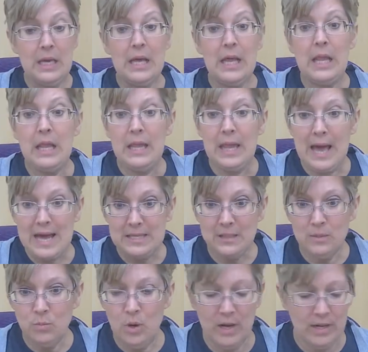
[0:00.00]

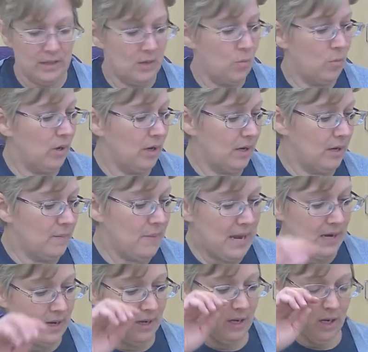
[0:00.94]
last one that we're going to
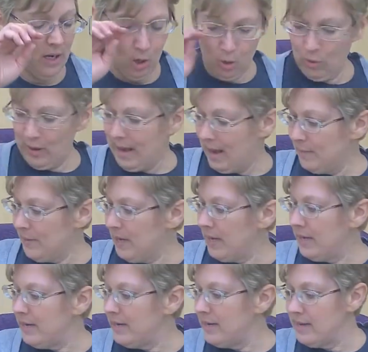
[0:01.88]
make. Grab
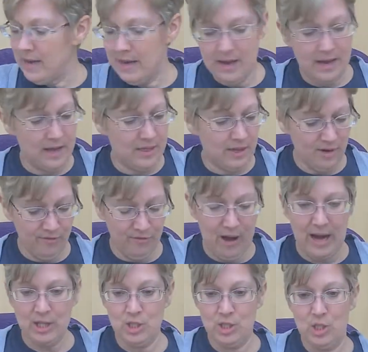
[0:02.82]
another
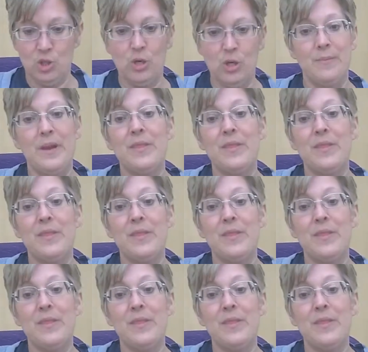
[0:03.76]
fraction strip.